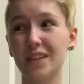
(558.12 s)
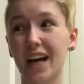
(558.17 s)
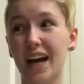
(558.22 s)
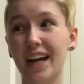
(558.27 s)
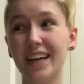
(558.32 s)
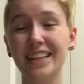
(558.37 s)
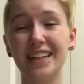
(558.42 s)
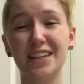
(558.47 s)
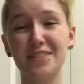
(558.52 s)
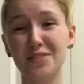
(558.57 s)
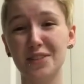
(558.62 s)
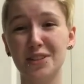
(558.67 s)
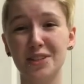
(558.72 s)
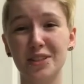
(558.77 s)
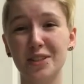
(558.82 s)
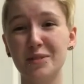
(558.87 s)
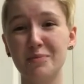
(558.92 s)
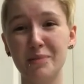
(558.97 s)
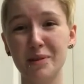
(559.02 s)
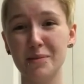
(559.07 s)
I never
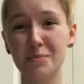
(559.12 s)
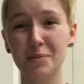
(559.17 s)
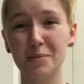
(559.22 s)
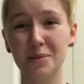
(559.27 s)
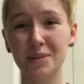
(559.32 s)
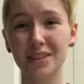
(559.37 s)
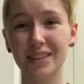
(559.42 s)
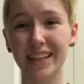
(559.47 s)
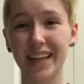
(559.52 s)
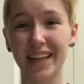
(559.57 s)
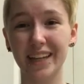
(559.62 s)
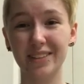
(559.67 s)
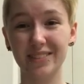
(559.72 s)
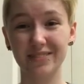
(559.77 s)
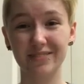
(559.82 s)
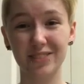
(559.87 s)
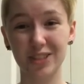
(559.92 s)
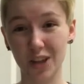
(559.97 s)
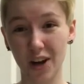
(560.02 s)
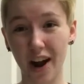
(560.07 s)
shush people, like,
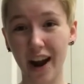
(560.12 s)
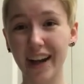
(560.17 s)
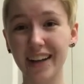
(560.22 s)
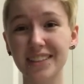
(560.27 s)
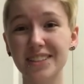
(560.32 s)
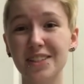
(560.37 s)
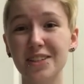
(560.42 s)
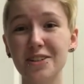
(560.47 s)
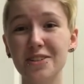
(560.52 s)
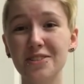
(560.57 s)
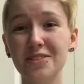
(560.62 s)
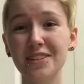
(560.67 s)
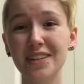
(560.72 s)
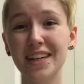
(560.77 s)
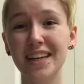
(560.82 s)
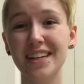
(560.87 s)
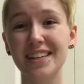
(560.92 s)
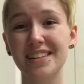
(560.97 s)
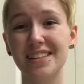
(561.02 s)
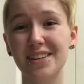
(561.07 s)
trying to,
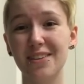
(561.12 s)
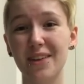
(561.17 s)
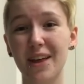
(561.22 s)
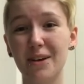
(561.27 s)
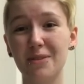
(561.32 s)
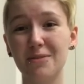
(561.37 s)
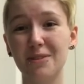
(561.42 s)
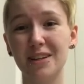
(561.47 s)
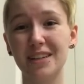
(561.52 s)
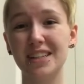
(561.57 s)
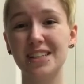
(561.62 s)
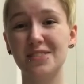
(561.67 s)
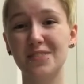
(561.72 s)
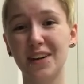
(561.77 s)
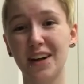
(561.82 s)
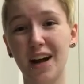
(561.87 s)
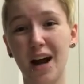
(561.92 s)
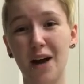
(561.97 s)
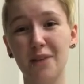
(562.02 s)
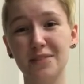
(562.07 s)
so that one is
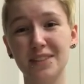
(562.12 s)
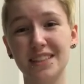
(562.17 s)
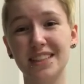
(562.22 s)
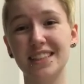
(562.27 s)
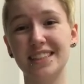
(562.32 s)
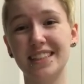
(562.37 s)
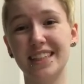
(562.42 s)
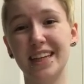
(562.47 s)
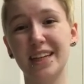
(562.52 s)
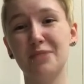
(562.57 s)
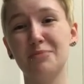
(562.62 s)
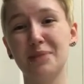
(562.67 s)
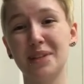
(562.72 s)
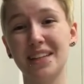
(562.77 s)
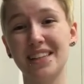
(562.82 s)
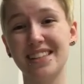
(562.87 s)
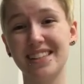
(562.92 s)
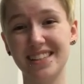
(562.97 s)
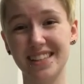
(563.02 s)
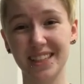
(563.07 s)
very obviously a tic, but
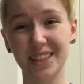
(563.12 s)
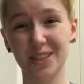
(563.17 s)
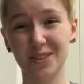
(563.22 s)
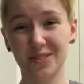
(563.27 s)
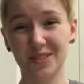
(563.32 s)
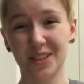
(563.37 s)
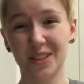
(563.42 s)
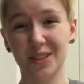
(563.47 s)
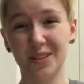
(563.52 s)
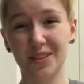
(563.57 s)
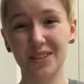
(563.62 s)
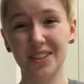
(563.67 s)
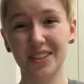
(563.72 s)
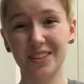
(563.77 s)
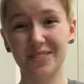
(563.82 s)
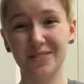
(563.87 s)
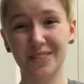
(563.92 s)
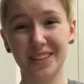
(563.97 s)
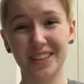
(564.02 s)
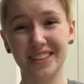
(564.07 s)
it's still rude
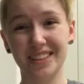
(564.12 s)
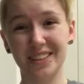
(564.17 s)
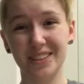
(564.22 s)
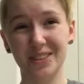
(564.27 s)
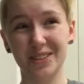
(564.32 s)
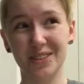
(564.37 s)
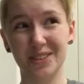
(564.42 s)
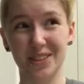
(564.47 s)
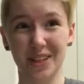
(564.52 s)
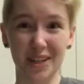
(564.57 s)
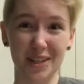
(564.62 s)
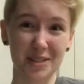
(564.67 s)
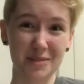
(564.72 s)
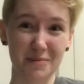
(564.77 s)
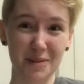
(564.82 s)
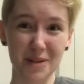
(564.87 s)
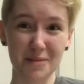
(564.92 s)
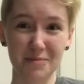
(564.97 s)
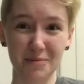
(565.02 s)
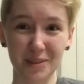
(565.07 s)
when you shush
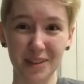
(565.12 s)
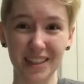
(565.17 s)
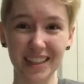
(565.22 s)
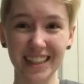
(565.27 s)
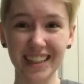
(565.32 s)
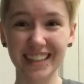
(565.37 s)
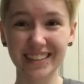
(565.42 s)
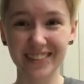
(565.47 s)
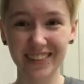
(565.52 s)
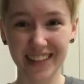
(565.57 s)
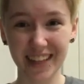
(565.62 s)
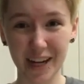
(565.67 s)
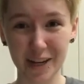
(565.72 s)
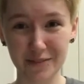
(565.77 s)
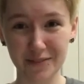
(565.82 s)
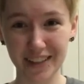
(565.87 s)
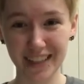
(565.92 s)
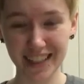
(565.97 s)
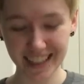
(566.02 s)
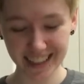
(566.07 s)
people
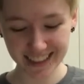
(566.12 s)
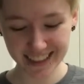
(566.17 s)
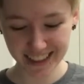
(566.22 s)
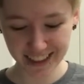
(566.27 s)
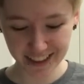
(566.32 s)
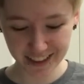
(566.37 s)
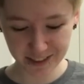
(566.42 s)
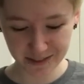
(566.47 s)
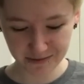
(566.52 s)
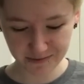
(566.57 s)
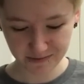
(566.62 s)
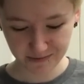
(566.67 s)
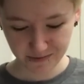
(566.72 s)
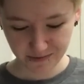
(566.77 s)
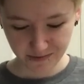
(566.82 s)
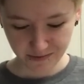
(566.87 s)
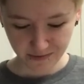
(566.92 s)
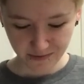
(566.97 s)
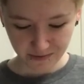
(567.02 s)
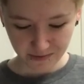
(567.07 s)
without meaning to.
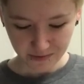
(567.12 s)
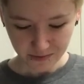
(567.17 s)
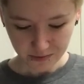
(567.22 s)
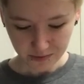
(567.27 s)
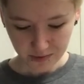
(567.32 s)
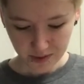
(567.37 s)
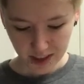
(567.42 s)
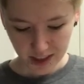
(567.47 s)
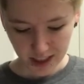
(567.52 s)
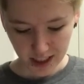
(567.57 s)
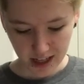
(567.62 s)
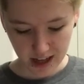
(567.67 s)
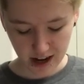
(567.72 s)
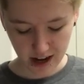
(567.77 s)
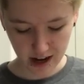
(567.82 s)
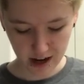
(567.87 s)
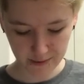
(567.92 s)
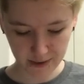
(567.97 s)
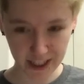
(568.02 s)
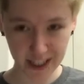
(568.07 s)

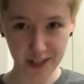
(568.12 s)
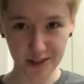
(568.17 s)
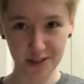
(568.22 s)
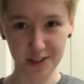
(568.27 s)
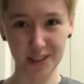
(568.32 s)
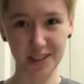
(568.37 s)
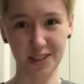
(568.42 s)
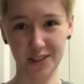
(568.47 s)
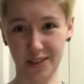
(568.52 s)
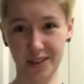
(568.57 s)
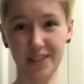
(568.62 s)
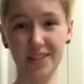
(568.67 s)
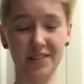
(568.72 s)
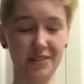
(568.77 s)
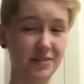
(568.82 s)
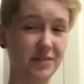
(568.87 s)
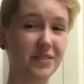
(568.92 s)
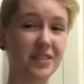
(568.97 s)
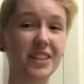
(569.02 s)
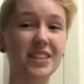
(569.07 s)
And I usually do it
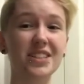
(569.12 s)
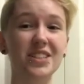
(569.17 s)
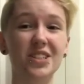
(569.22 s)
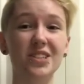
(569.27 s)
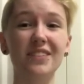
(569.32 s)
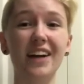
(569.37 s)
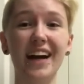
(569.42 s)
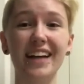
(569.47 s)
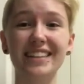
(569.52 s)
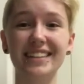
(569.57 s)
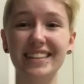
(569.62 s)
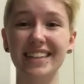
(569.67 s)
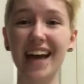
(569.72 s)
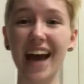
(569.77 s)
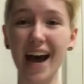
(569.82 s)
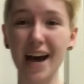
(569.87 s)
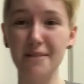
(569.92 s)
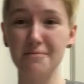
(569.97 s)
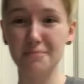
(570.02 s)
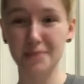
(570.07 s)
directed
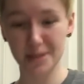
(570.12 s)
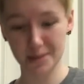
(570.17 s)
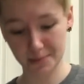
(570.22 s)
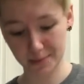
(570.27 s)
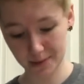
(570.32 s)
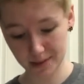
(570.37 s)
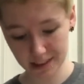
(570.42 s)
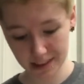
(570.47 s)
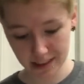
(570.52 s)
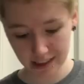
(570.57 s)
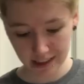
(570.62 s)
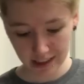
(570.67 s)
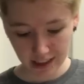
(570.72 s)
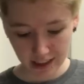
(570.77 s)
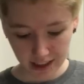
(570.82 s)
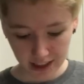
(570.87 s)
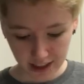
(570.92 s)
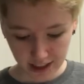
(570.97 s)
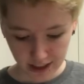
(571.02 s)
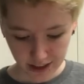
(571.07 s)
at people.
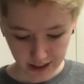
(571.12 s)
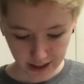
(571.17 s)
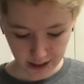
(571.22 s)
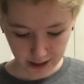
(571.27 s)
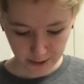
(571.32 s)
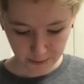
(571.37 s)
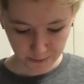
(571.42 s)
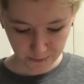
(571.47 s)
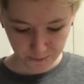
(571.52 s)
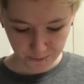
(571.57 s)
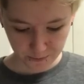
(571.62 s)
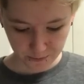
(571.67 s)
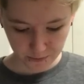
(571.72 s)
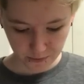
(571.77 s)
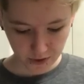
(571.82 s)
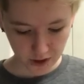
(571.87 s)
Whoop!